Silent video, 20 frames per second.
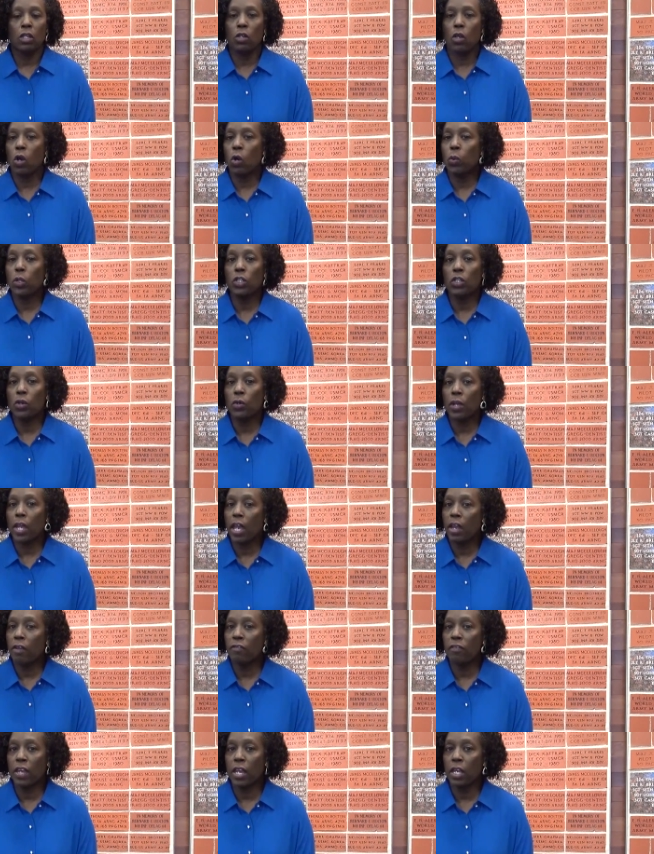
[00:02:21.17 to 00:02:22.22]
No, we don't
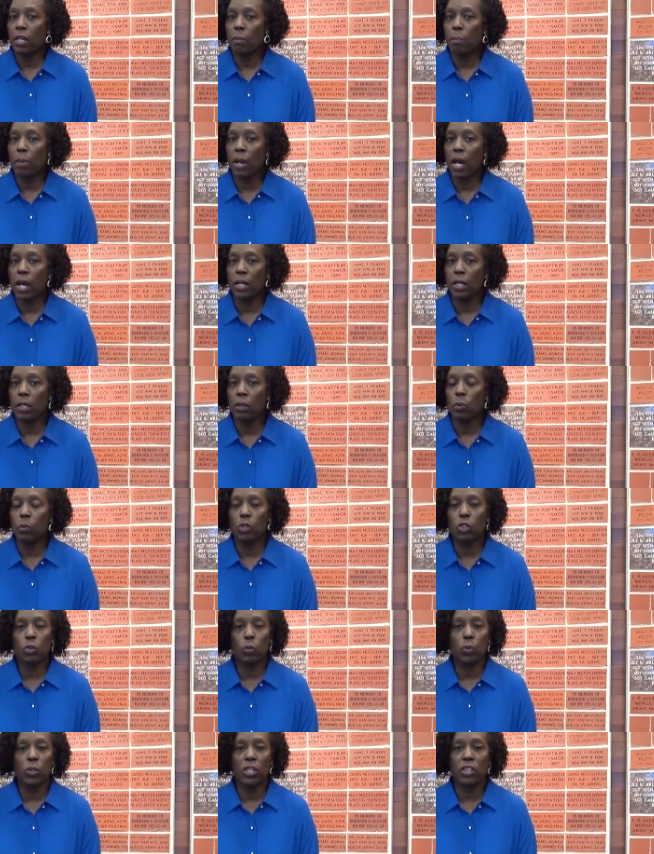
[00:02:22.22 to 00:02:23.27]
have Van and Bonnie,
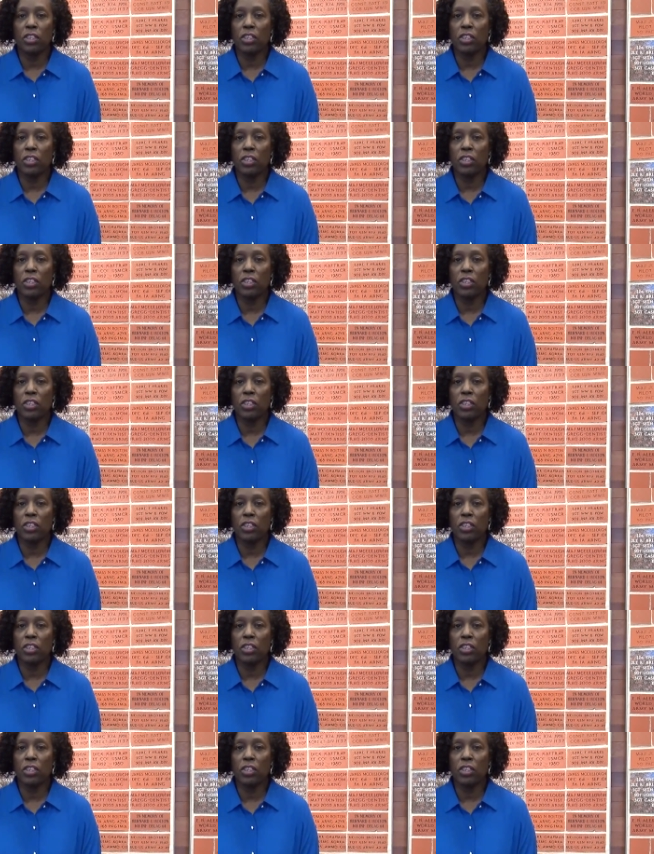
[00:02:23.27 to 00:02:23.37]
which we